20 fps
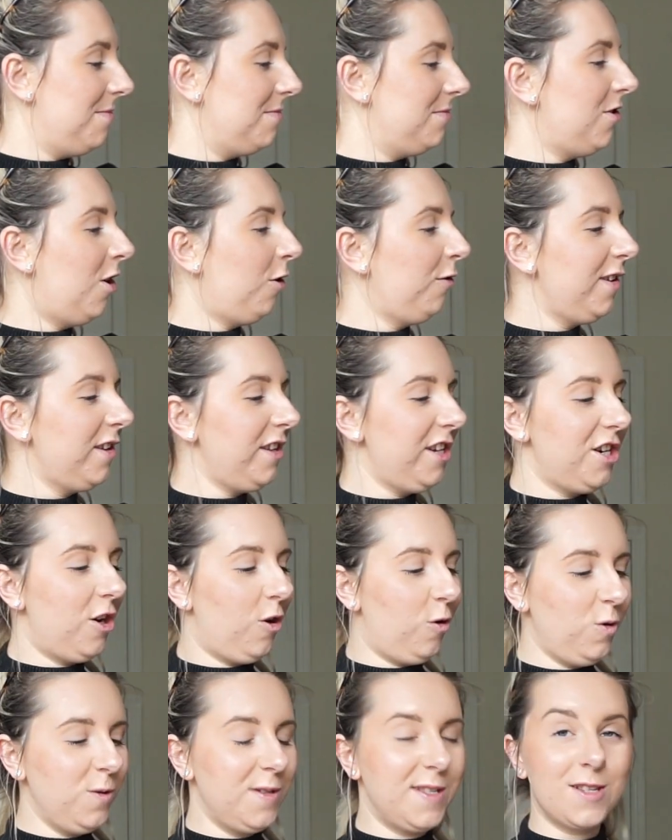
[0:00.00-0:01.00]
Not really an
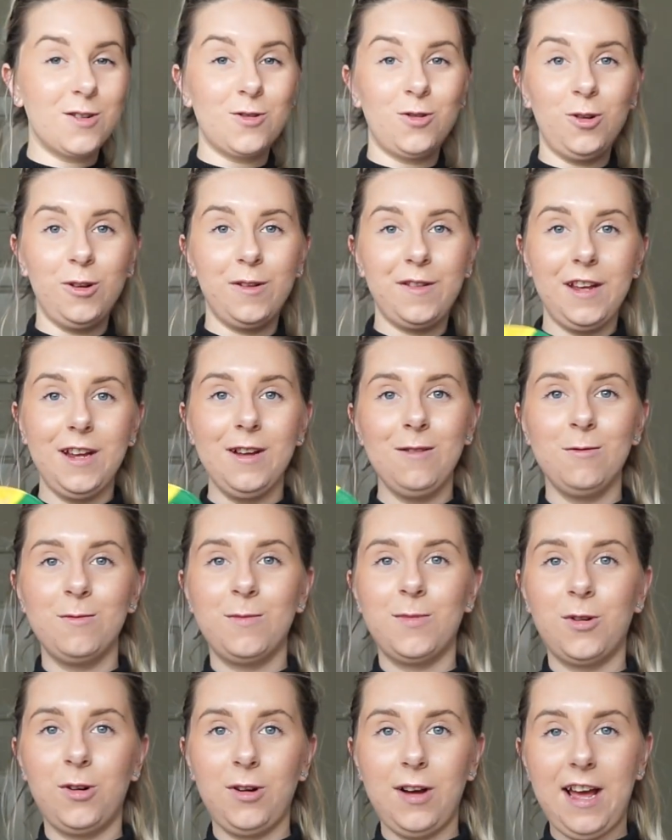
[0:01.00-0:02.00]
old school thing,
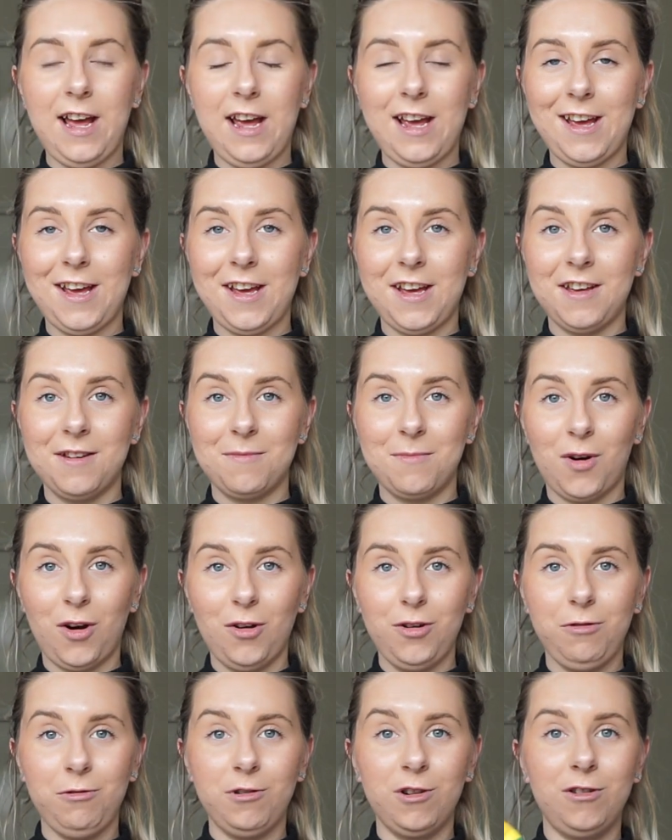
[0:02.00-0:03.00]
but a
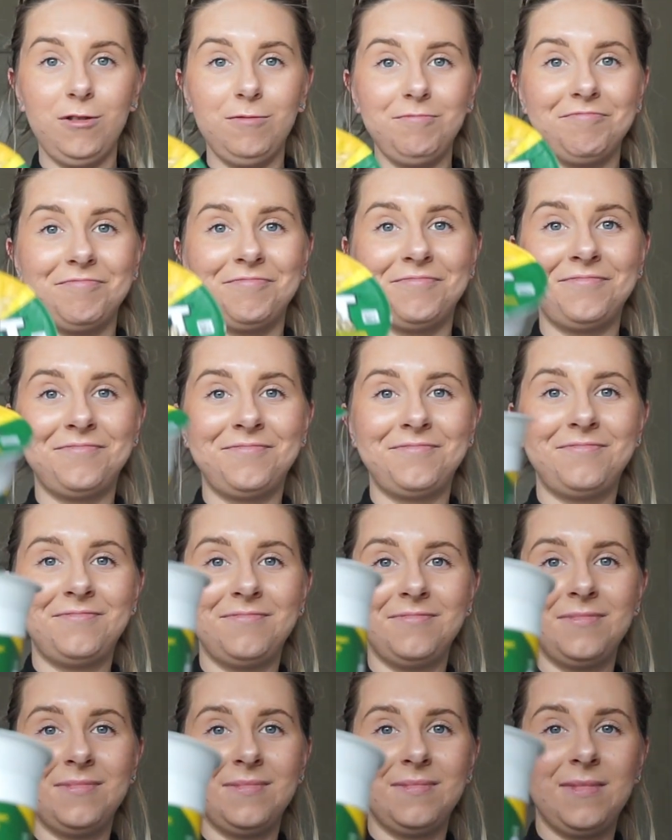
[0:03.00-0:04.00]
pot noodle.
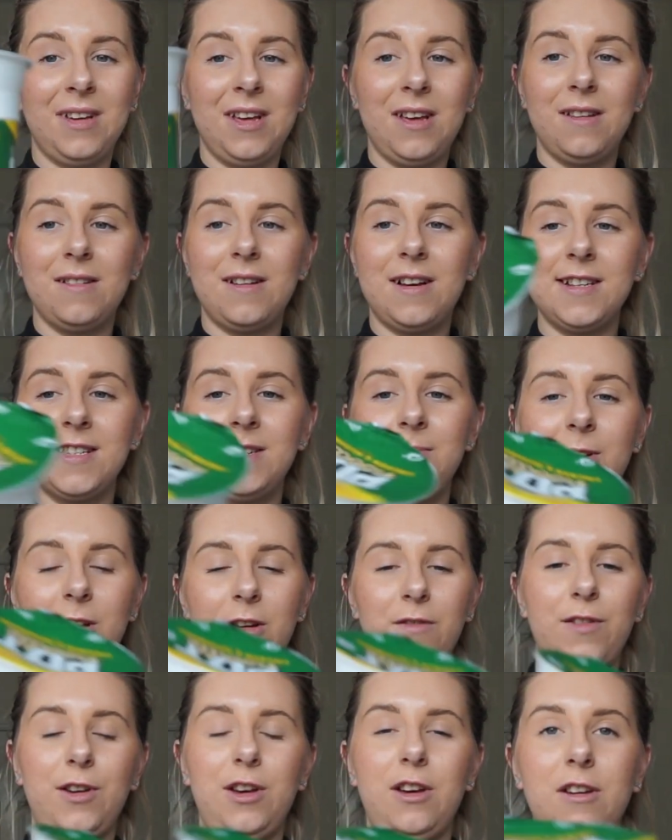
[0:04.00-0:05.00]
That's a
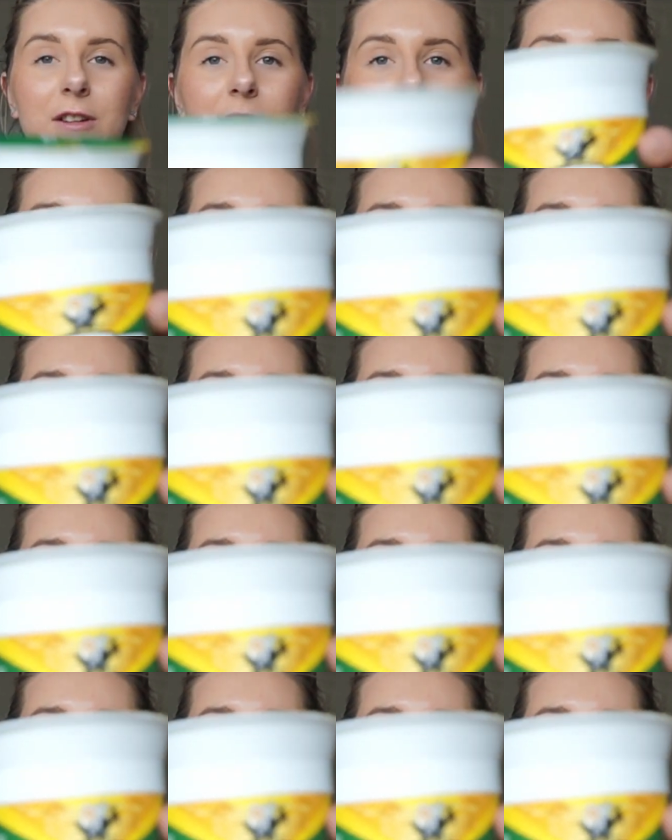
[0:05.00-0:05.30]
bit of a,